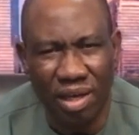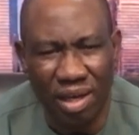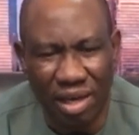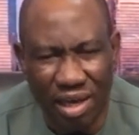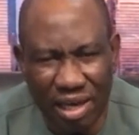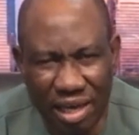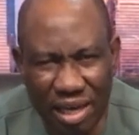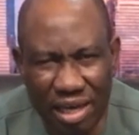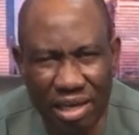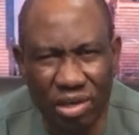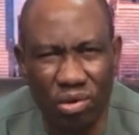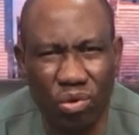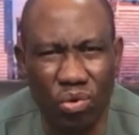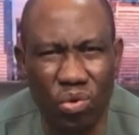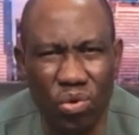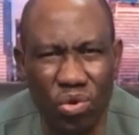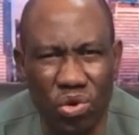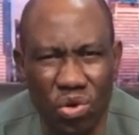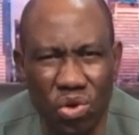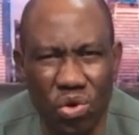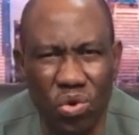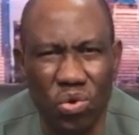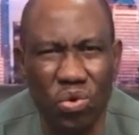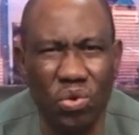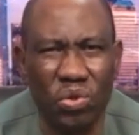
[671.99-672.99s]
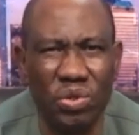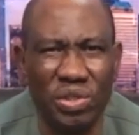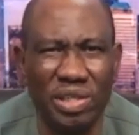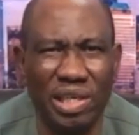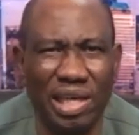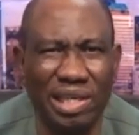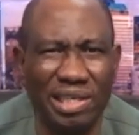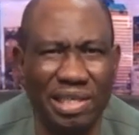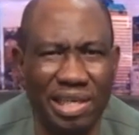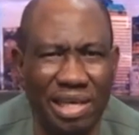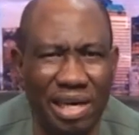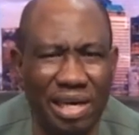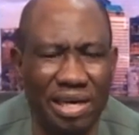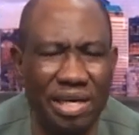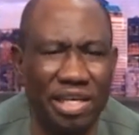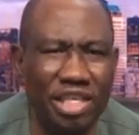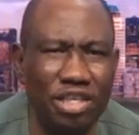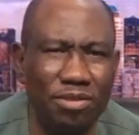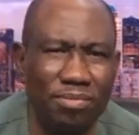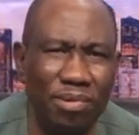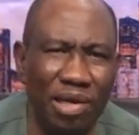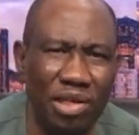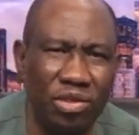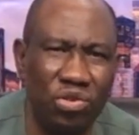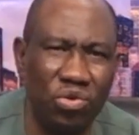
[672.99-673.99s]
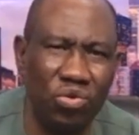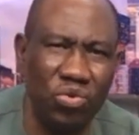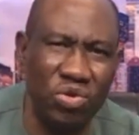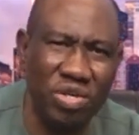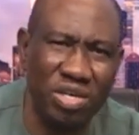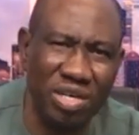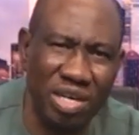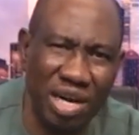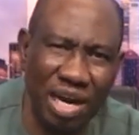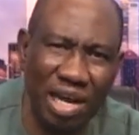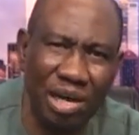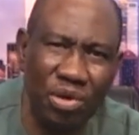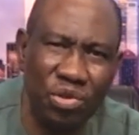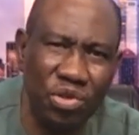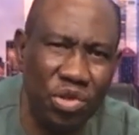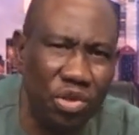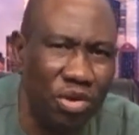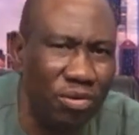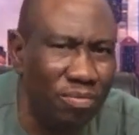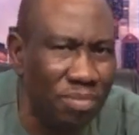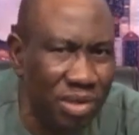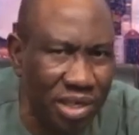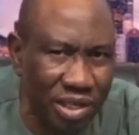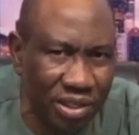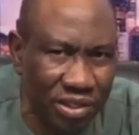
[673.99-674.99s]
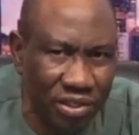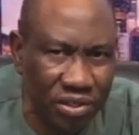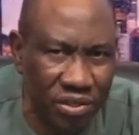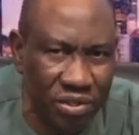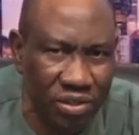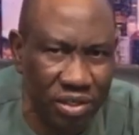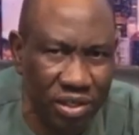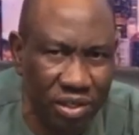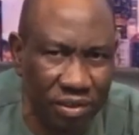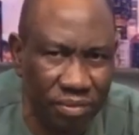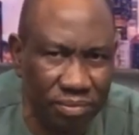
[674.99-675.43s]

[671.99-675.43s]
he could use that charisma to ground your ministry.